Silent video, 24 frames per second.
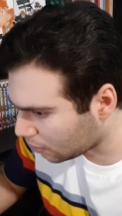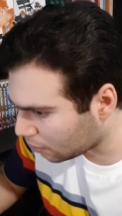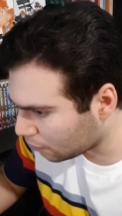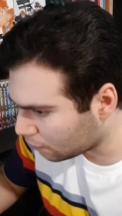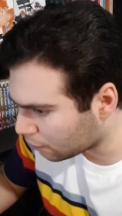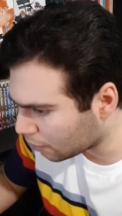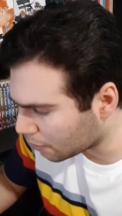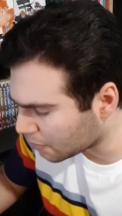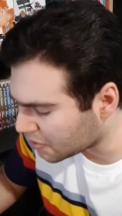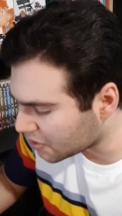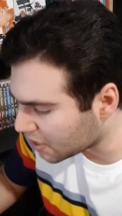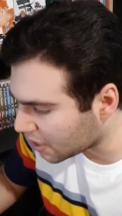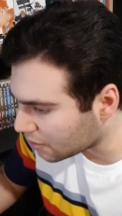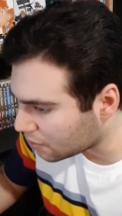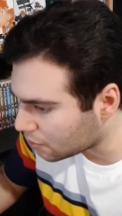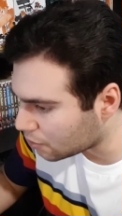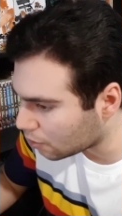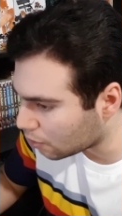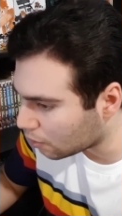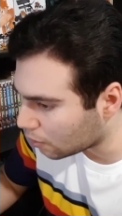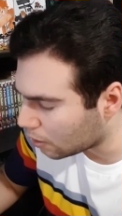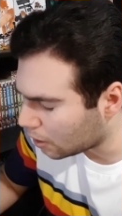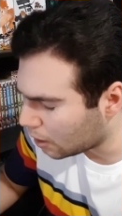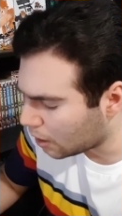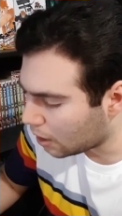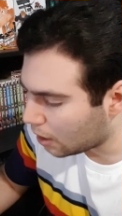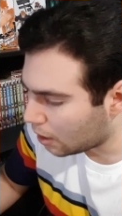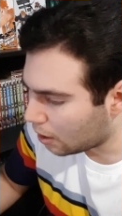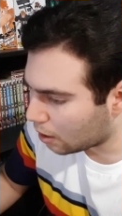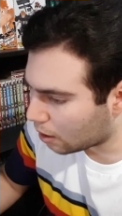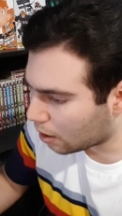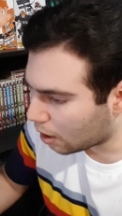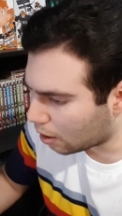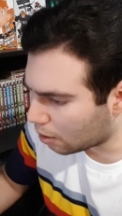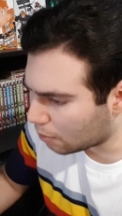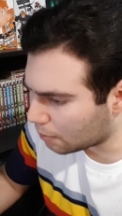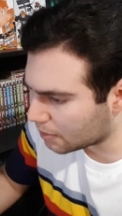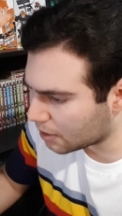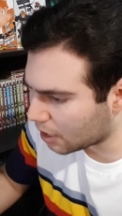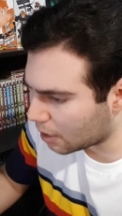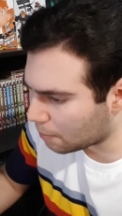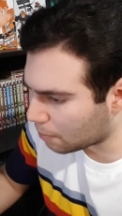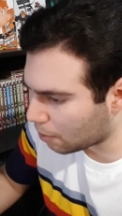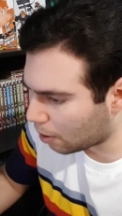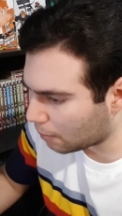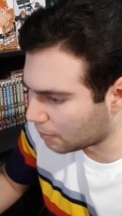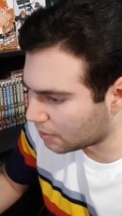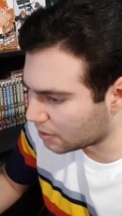From set two,
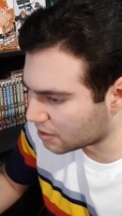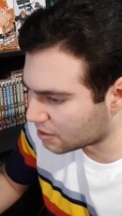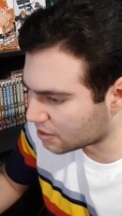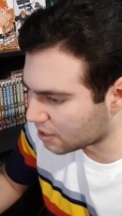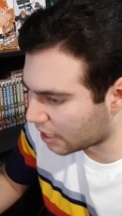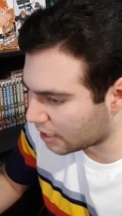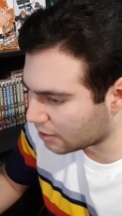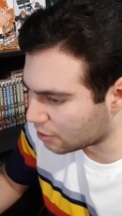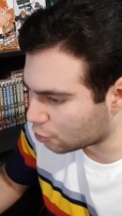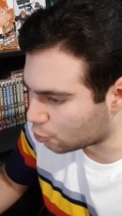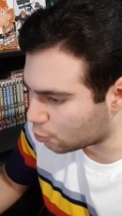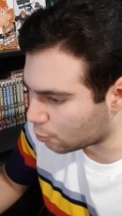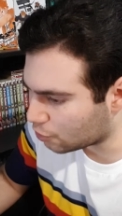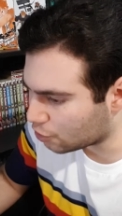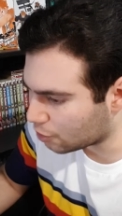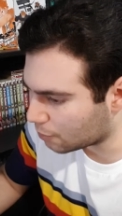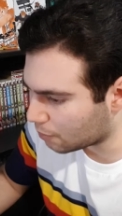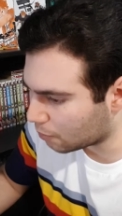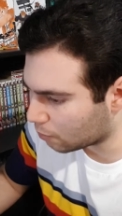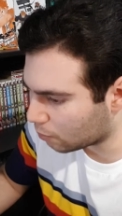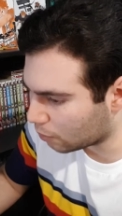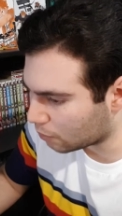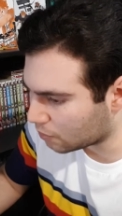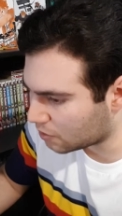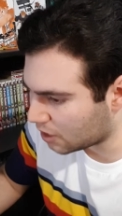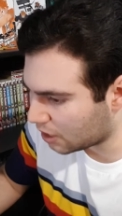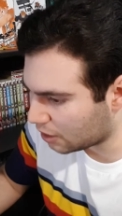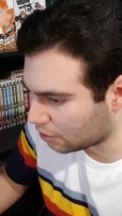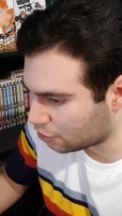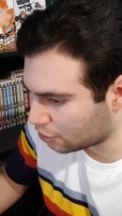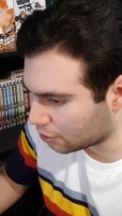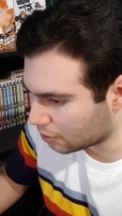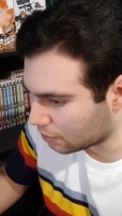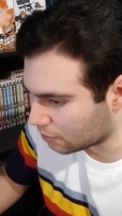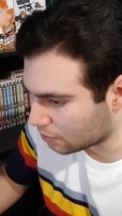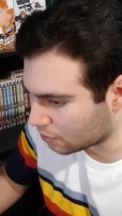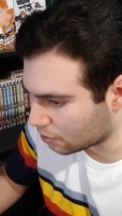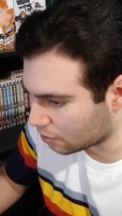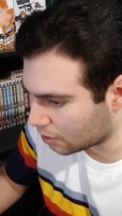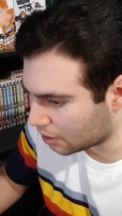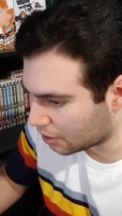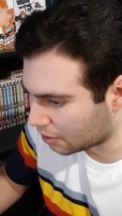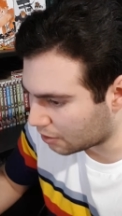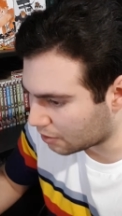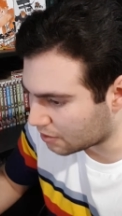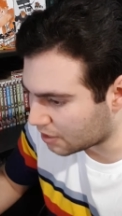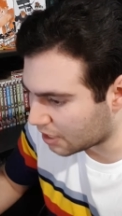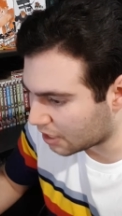Kamomedai probably decided to switch up the rotation so
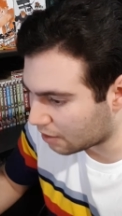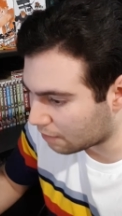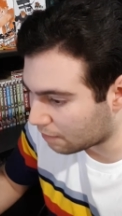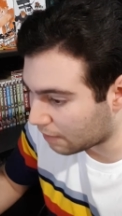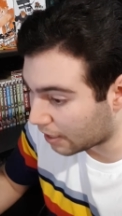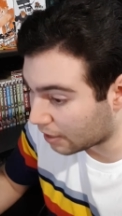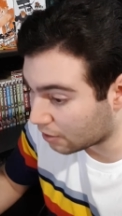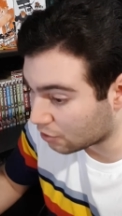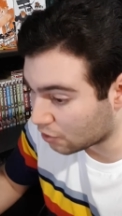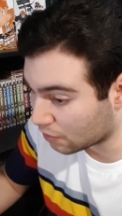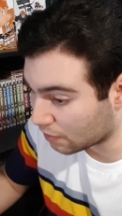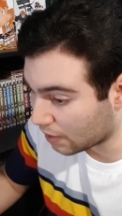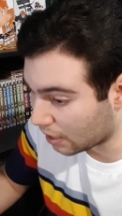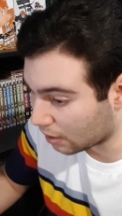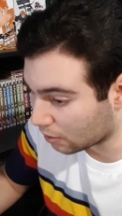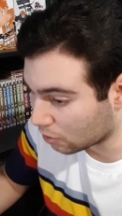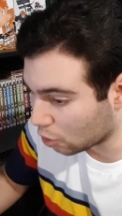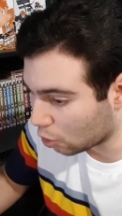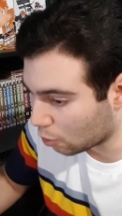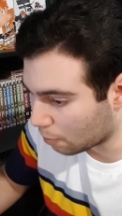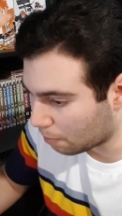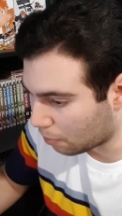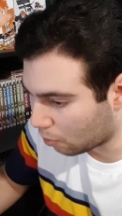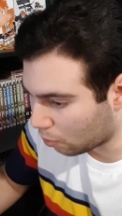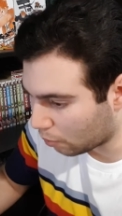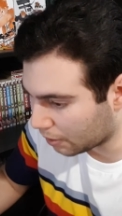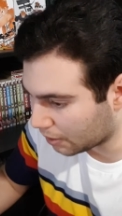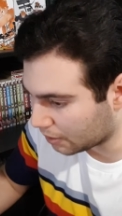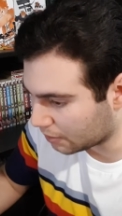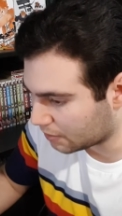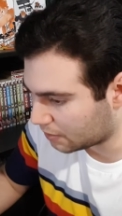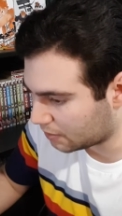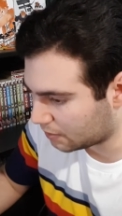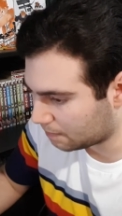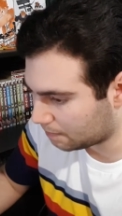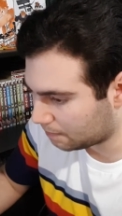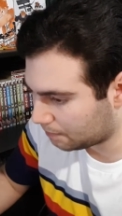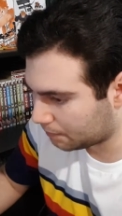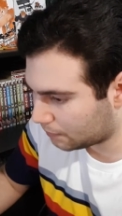they could take advantage of that low point.